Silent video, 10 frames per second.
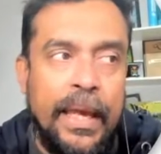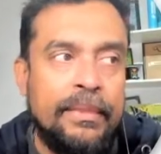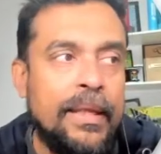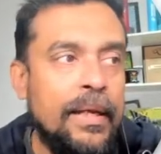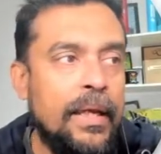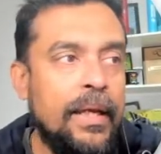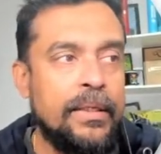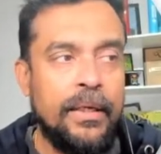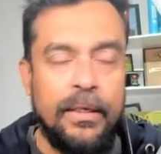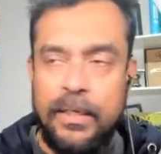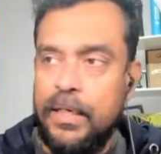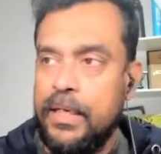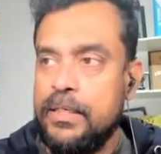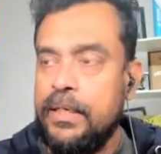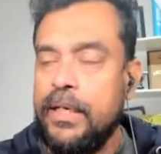and then later
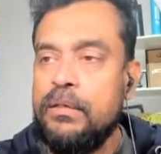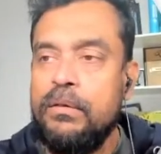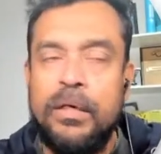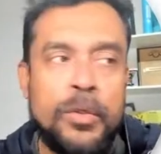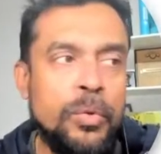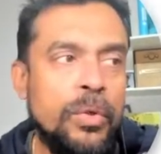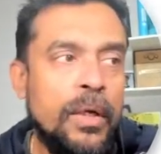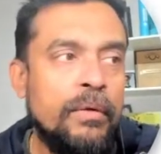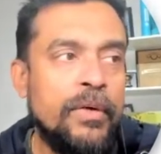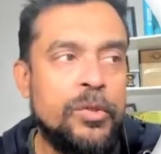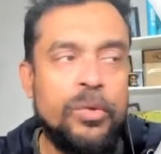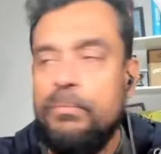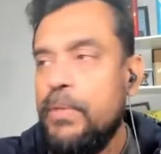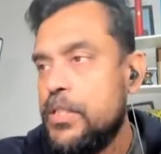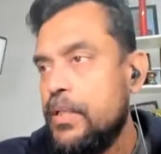connect network to virtual
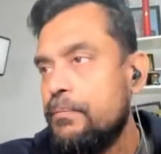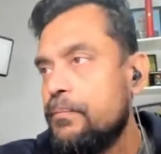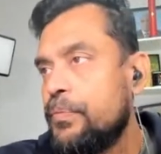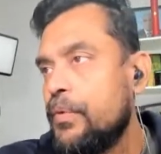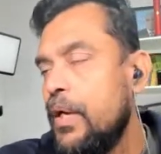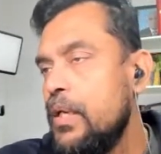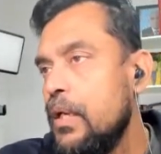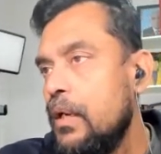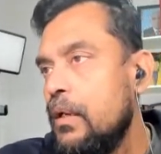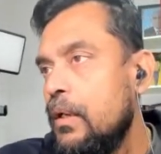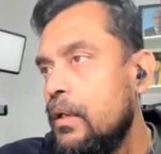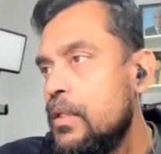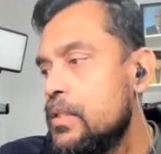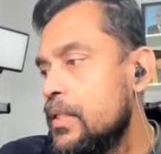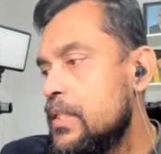machine, right?
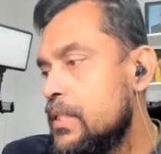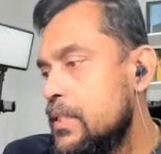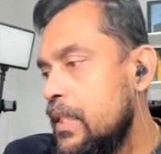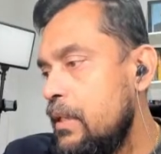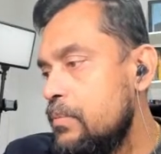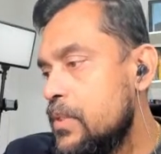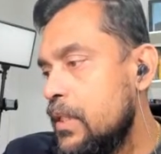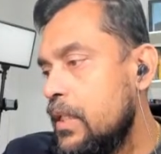So it seems,